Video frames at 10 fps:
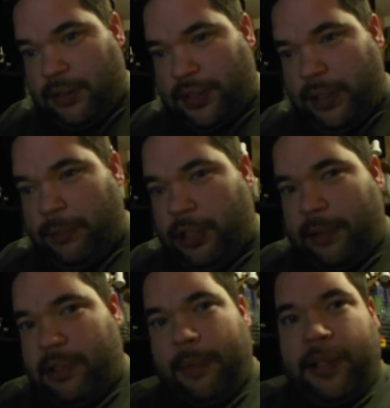Because
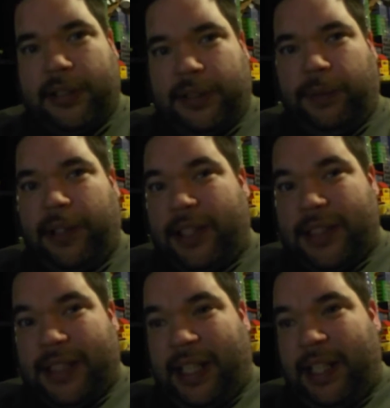sometimes I might just feel
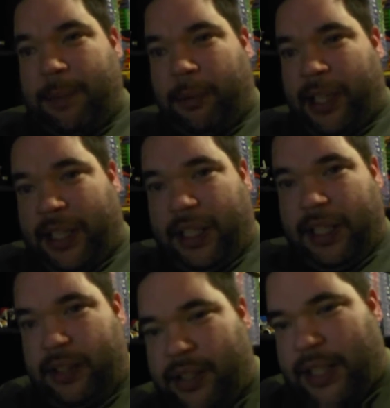like taking a break
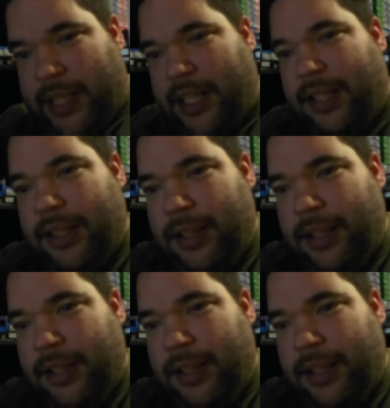here and there.